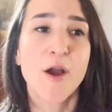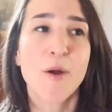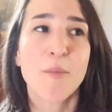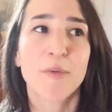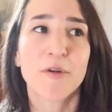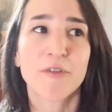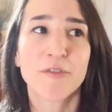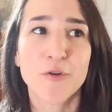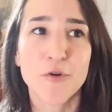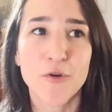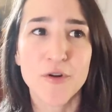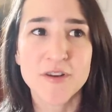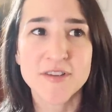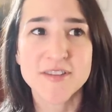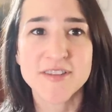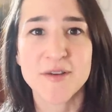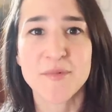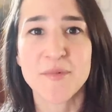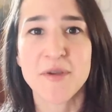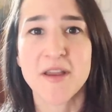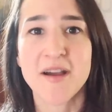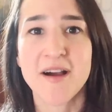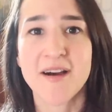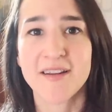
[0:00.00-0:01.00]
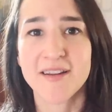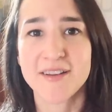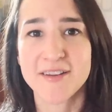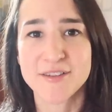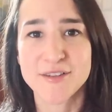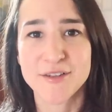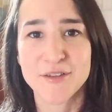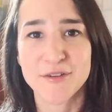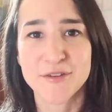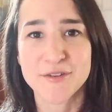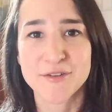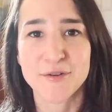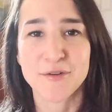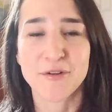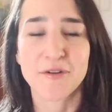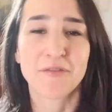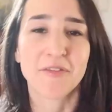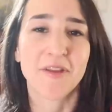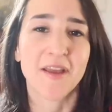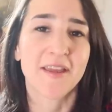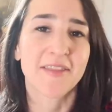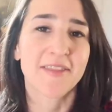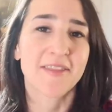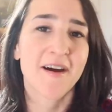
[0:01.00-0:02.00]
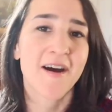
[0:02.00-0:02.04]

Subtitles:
But of course, then we got into sort of like